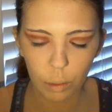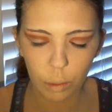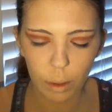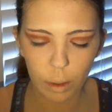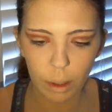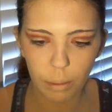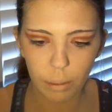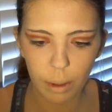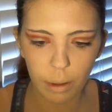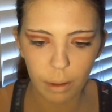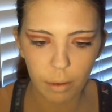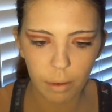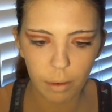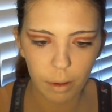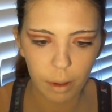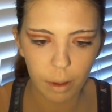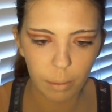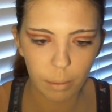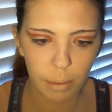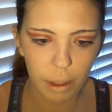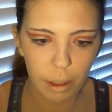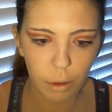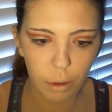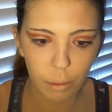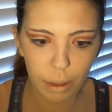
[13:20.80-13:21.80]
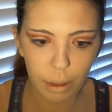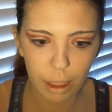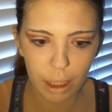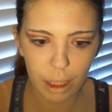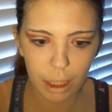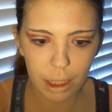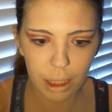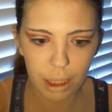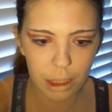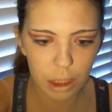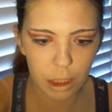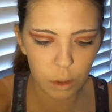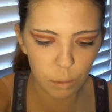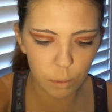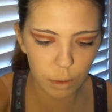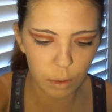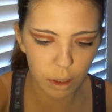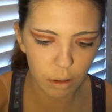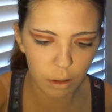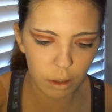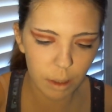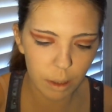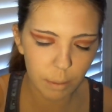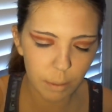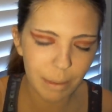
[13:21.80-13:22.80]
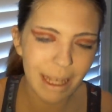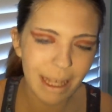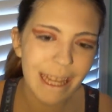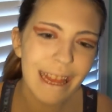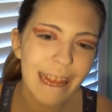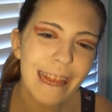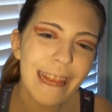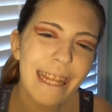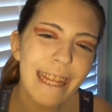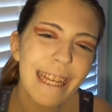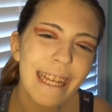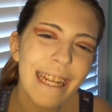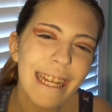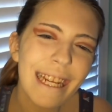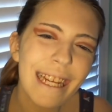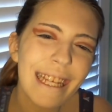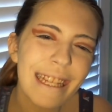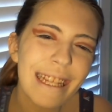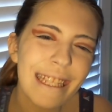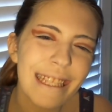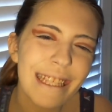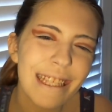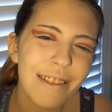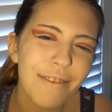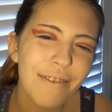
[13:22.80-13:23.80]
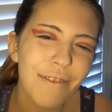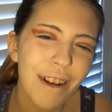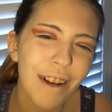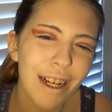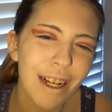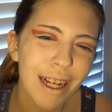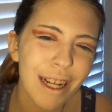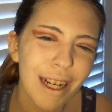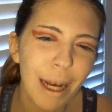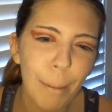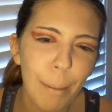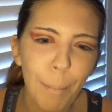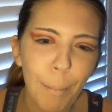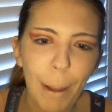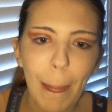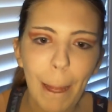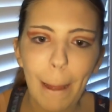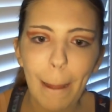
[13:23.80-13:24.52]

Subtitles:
what are we going to be doing next? We're going to be cleaning this the fuck up